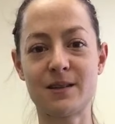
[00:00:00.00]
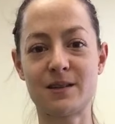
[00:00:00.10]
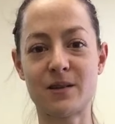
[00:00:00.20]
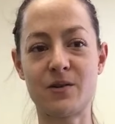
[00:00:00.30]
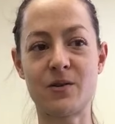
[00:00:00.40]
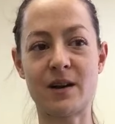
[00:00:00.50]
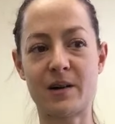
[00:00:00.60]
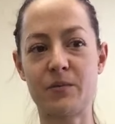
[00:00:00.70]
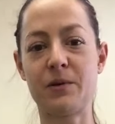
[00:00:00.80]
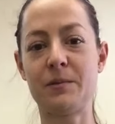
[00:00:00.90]
so
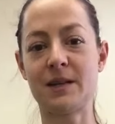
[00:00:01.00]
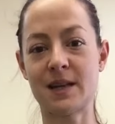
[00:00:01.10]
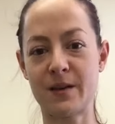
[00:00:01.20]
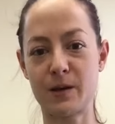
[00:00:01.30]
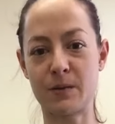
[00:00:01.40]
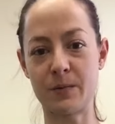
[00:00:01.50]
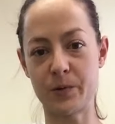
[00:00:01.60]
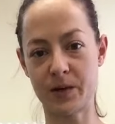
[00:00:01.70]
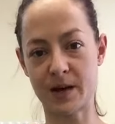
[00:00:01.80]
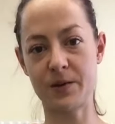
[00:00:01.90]
I will be telling
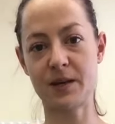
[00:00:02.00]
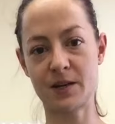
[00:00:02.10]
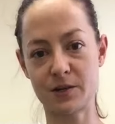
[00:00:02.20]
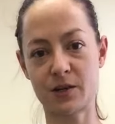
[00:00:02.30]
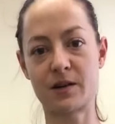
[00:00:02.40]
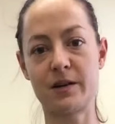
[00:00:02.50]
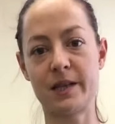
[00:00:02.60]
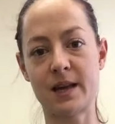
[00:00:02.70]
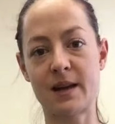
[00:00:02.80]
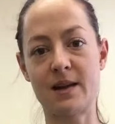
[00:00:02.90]
people how they can
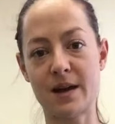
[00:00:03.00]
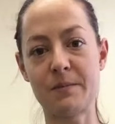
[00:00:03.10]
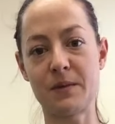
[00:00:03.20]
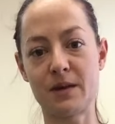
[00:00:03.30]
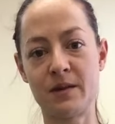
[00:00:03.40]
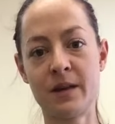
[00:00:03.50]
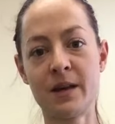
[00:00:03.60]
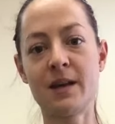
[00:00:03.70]
turn that nut meal